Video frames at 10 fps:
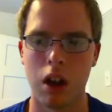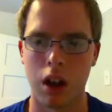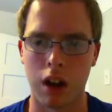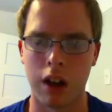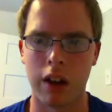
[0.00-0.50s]

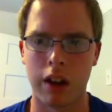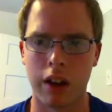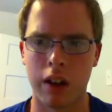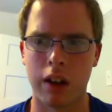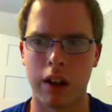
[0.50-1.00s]

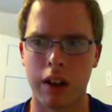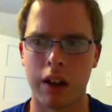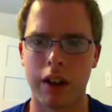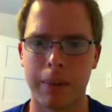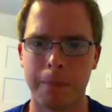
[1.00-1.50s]
Uh,
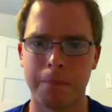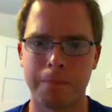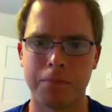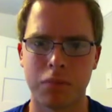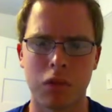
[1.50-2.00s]

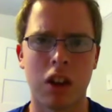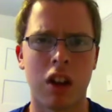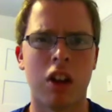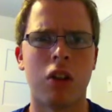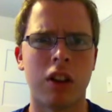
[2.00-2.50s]

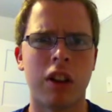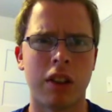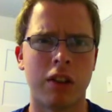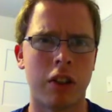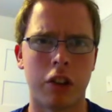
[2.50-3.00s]
oh yeah,
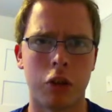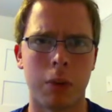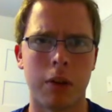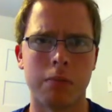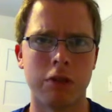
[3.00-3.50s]
then touch
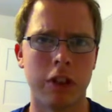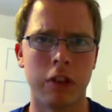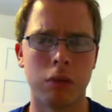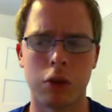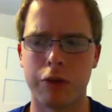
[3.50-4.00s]
upon
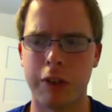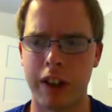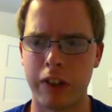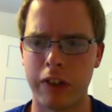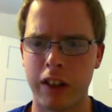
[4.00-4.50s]
Brendon real
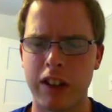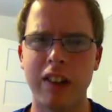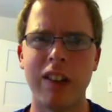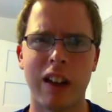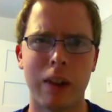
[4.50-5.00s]
fast. Uh, he
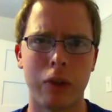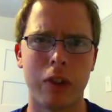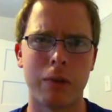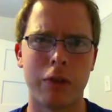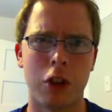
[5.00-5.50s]
did have
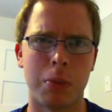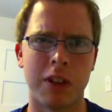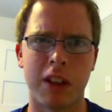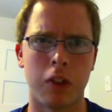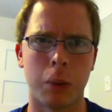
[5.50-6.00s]
some fault, but
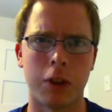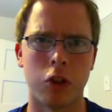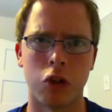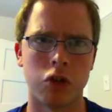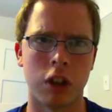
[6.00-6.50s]
not as
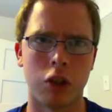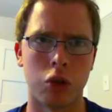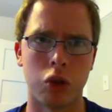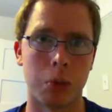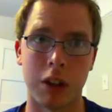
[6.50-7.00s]
much as
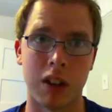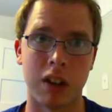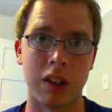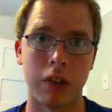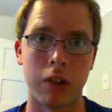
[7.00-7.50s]
Rachel, to be
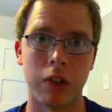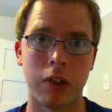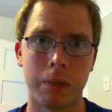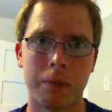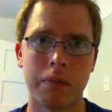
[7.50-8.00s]

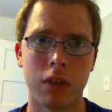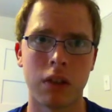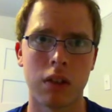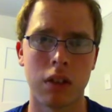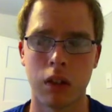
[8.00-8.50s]
honest.
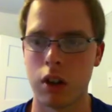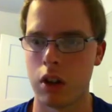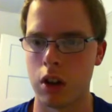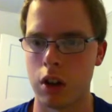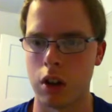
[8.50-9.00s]

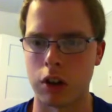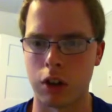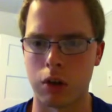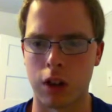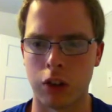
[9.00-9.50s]

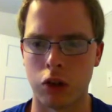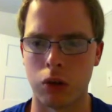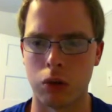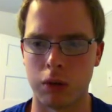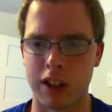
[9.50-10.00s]
Although I
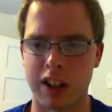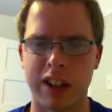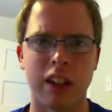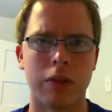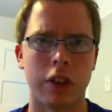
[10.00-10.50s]
do kind of
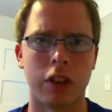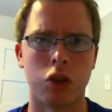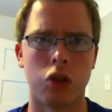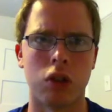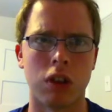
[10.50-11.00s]
hate the fact
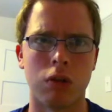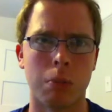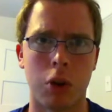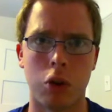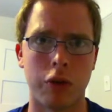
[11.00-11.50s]
that, you know, they were
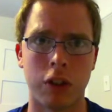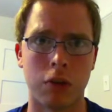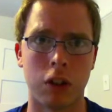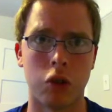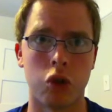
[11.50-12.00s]
both in a
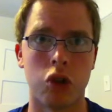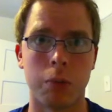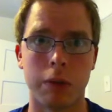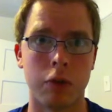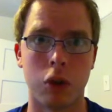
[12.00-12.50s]

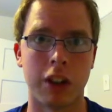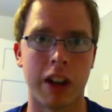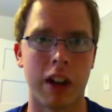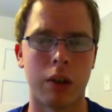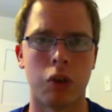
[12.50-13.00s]
relationship before the
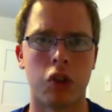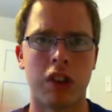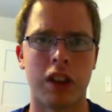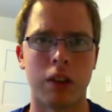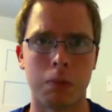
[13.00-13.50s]
house, and
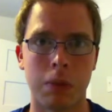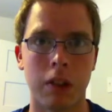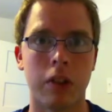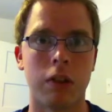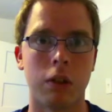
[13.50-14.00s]
then
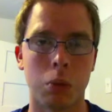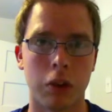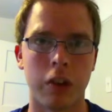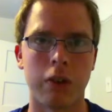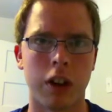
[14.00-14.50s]
basically
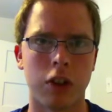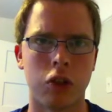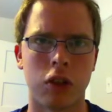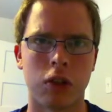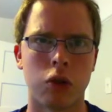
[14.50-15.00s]
once they find each
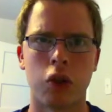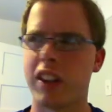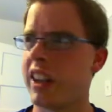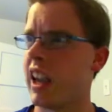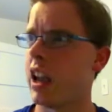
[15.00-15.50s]
other, they're just
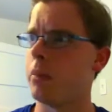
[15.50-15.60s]
like, yeah,